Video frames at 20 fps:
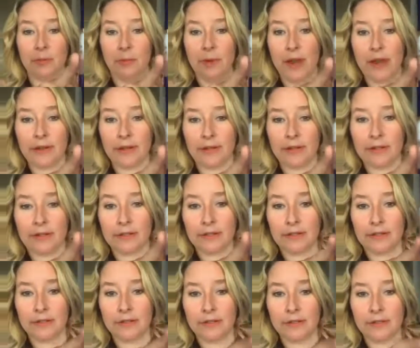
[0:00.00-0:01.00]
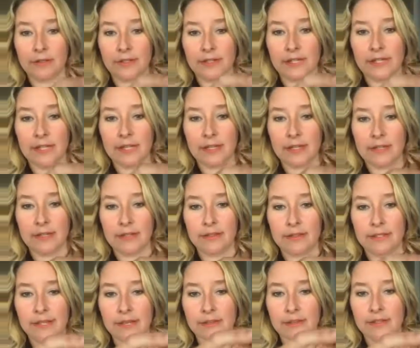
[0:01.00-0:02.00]
product, so you could see
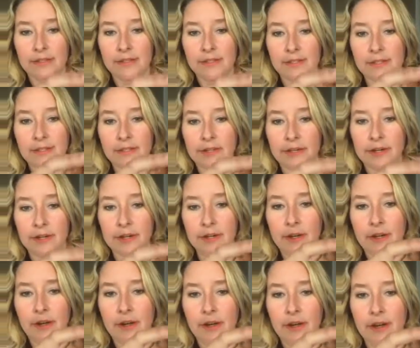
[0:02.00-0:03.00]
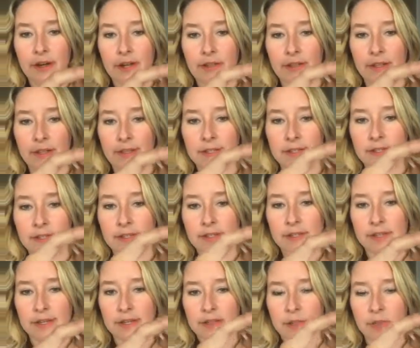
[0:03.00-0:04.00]
how this is clear, and then this is
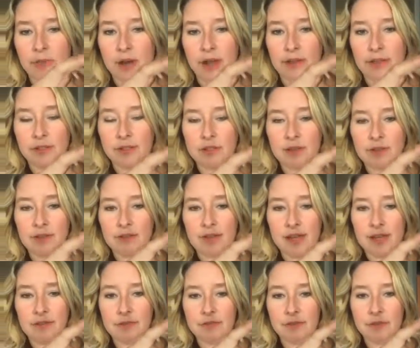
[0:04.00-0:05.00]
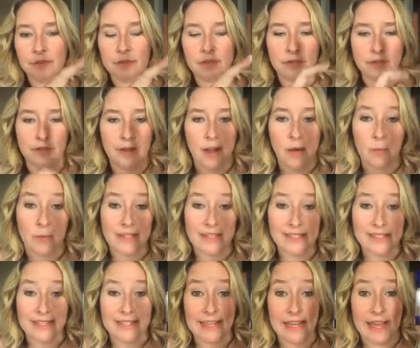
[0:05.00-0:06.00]
like the product you have left. So you're not
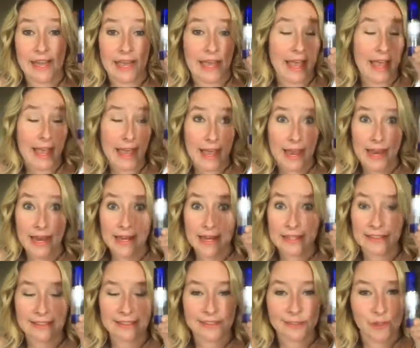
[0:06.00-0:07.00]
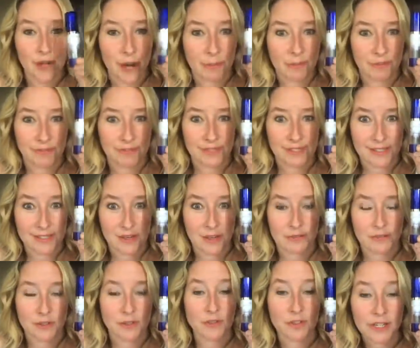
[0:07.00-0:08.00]
wasting any little drop of this
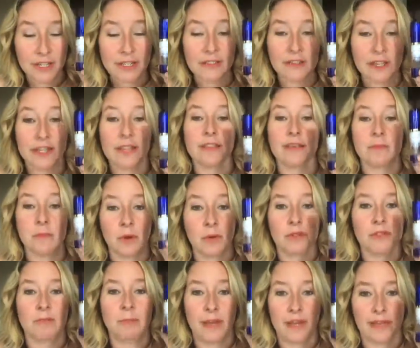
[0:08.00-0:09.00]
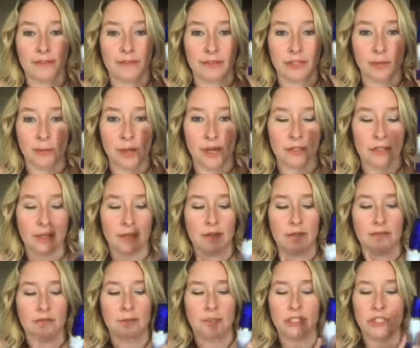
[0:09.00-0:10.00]
stuff. So you're getting like the most bang for your buck,
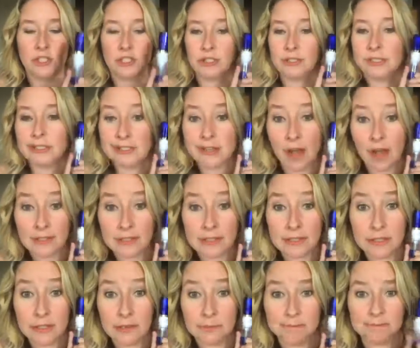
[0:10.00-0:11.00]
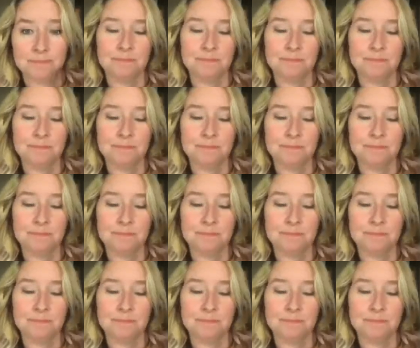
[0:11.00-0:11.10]
which is awesome.